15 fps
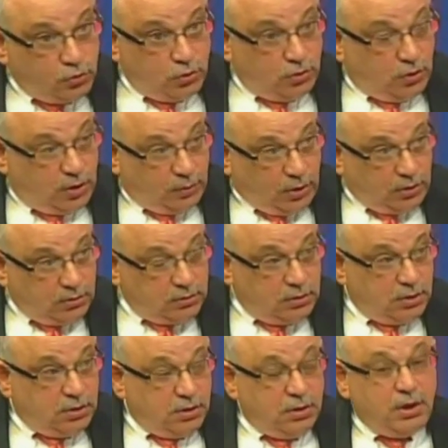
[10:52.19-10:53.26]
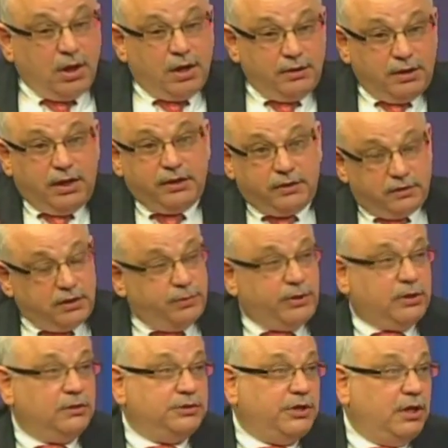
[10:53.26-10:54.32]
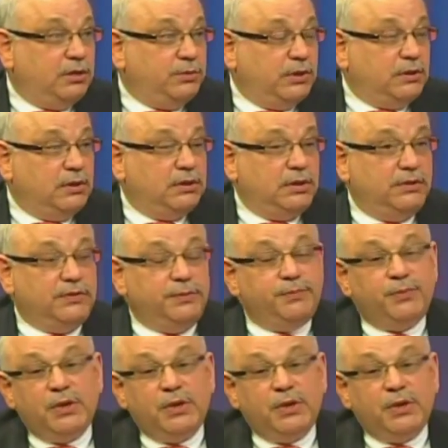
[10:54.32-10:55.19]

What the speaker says: normal, unlike the typical child with autism.